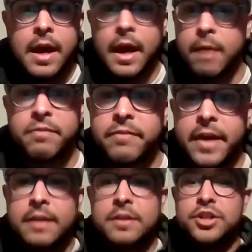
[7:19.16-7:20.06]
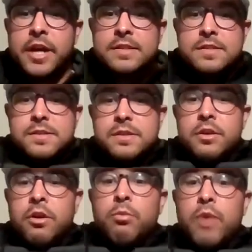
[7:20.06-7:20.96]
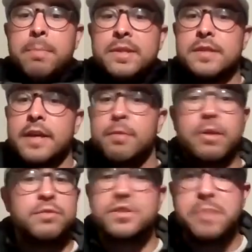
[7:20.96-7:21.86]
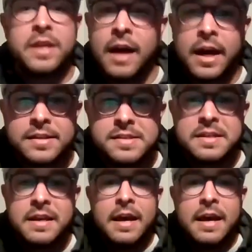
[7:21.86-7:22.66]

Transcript: And I'm a fan of the Jets. I'm repping today, but I'm just being honest.